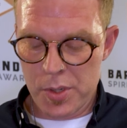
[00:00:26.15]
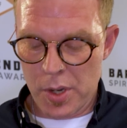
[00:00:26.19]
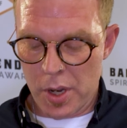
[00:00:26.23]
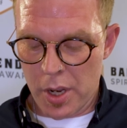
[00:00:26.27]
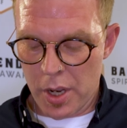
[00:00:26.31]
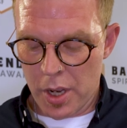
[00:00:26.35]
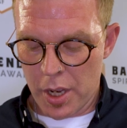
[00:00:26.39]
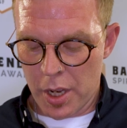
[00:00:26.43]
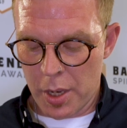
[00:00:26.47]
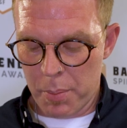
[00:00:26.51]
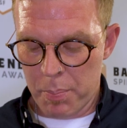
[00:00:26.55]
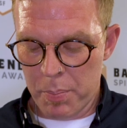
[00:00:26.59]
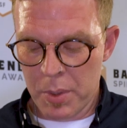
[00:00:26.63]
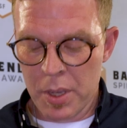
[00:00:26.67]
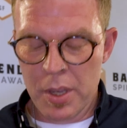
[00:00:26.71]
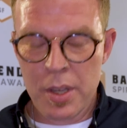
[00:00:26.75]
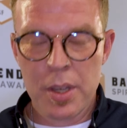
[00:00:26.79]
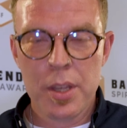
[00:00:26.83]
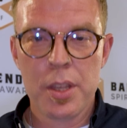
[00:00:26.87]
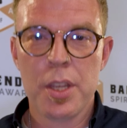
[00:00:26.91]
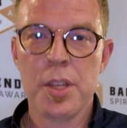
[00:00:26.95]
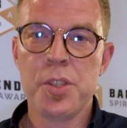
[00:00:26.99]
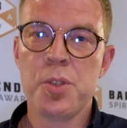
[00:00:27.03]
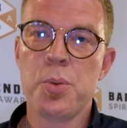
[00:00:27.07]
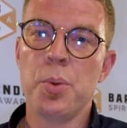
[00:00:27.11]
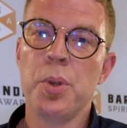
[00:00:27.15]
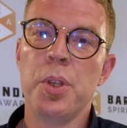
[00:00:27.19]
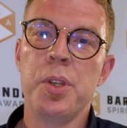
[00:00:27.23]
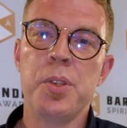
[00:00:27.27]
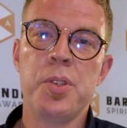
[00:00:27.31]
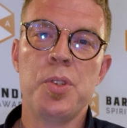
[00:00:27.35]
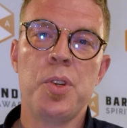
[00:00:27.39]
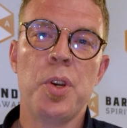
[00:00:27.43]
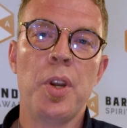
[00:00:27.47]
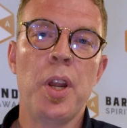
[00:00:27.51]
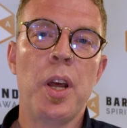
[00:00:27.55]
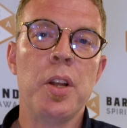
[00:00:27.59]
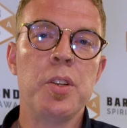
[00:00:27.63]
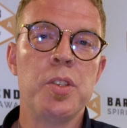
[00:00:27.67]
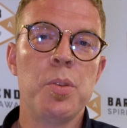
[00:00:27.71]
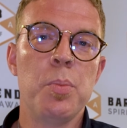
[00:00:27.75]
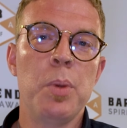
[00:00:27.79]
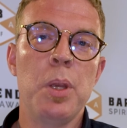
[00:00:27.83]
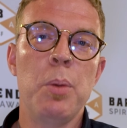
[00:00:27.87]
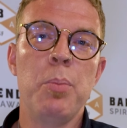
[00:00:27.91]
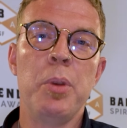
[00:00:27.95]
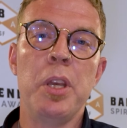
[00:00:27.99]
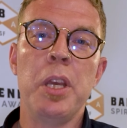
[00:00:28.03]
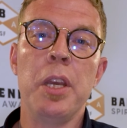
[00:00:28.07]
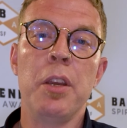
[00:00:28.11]
Um, this really stood out to
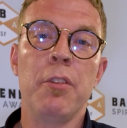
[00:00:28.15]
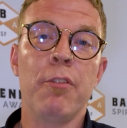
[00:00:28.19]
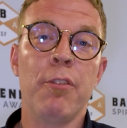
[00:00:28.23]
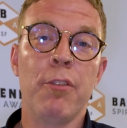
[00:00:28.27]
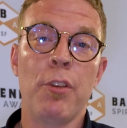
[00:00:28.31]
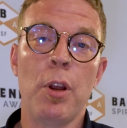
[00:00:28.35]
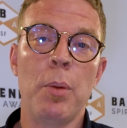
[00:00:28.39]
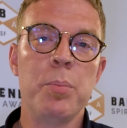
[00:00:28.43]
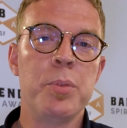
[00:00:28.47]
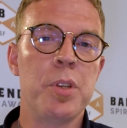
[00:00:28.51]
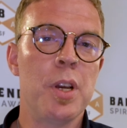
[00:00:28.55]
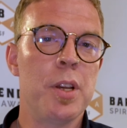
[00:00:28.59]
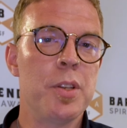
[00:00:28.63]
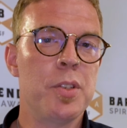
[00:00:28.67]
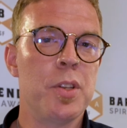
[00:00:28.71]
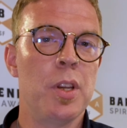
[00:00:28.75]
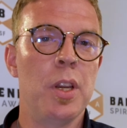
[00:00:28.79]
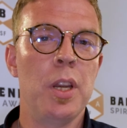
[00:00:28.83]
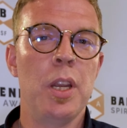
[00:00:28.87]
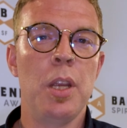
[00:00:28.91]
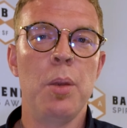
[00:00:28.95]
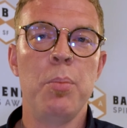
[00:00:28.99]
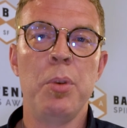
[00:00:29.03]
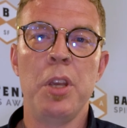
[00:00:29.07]
me, being from Tuscany,